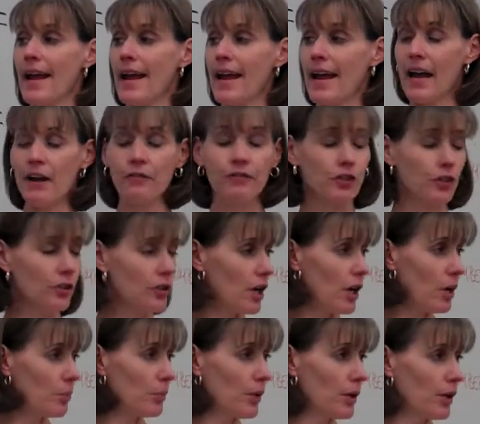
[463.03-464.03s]
After
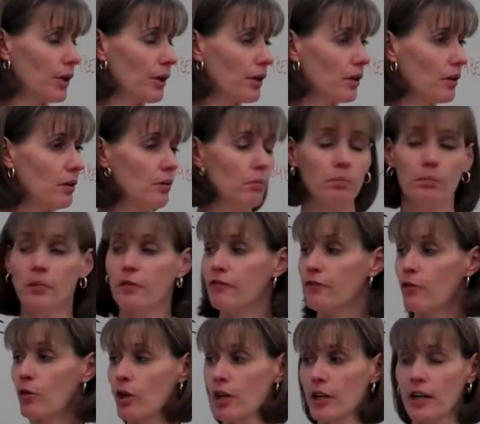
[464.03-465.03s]
number,
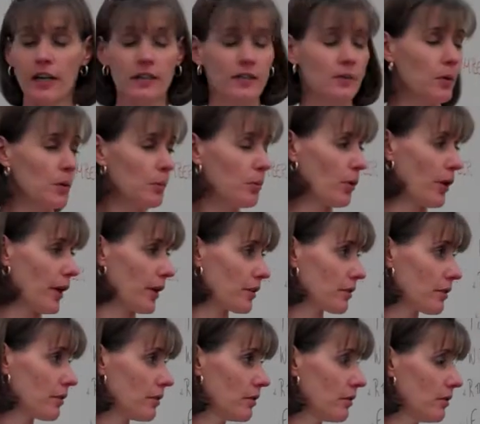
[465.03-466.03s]
before decimal point.
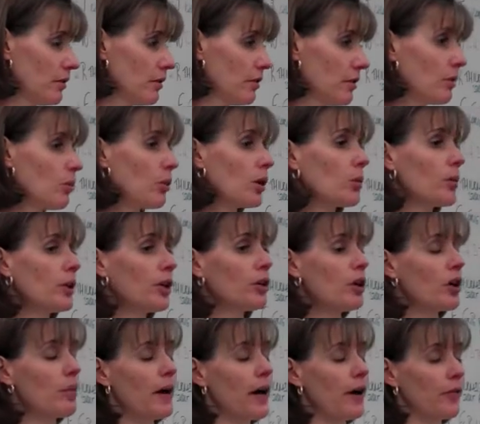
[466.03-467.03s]
What do we
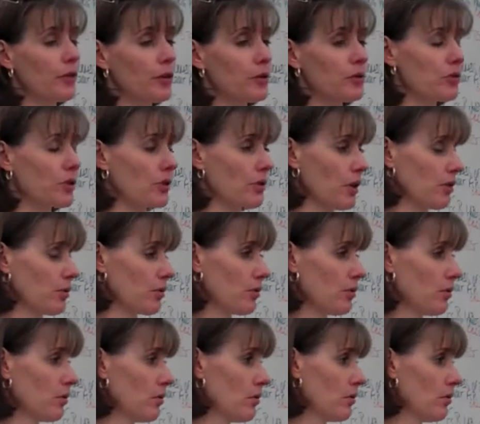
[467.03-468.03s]
know about those zeros?
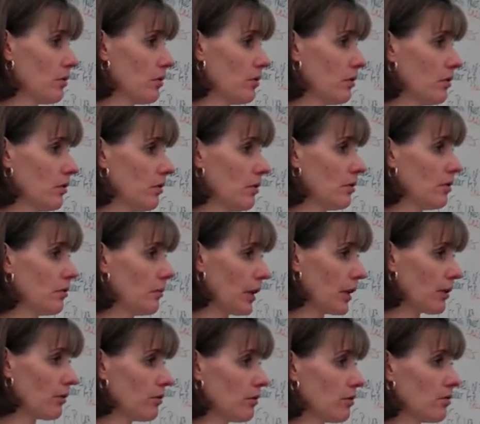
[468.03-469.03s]

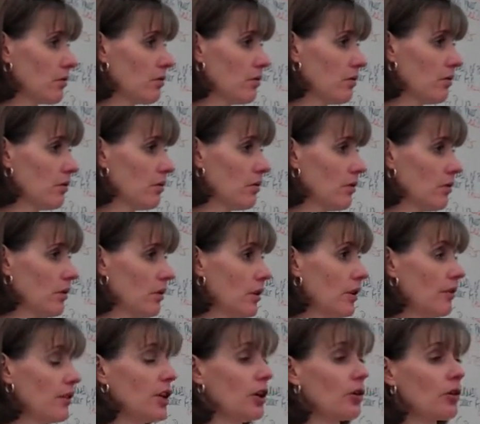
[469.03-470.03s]
Michael?
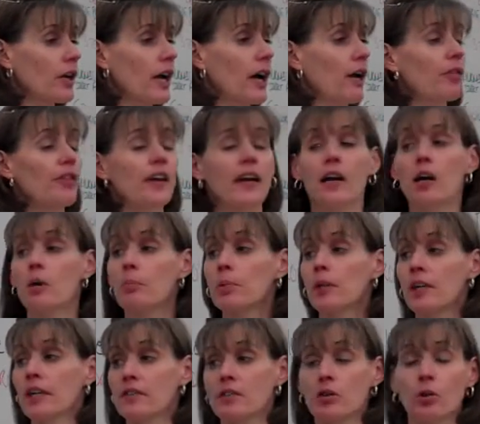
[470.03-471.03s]
They don't count. They are
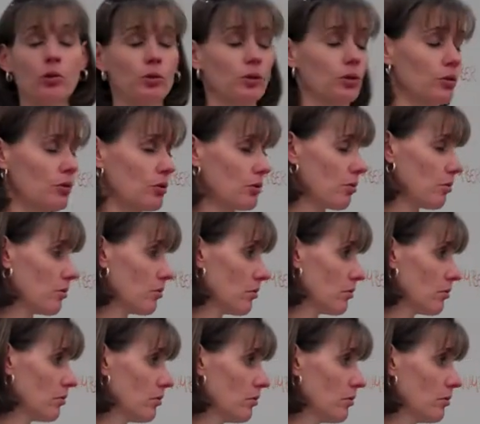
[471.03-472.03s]
placeholders.
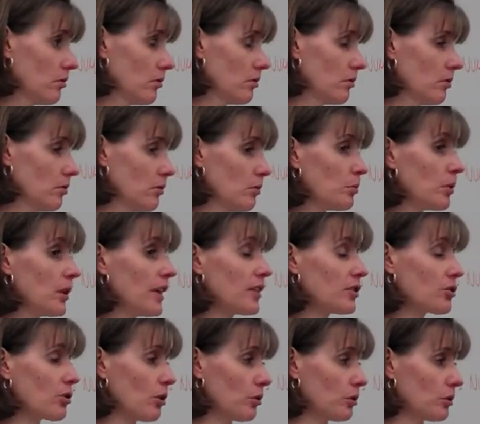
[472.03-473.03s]

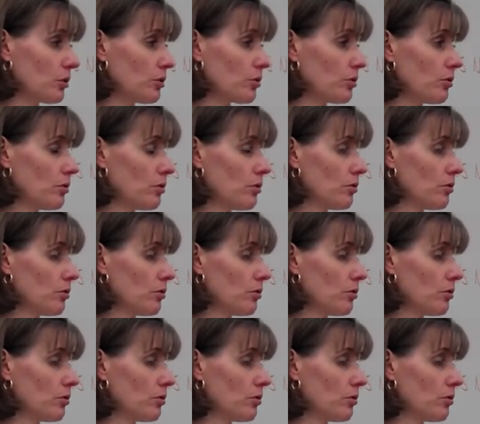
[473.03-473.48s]
Placeholders.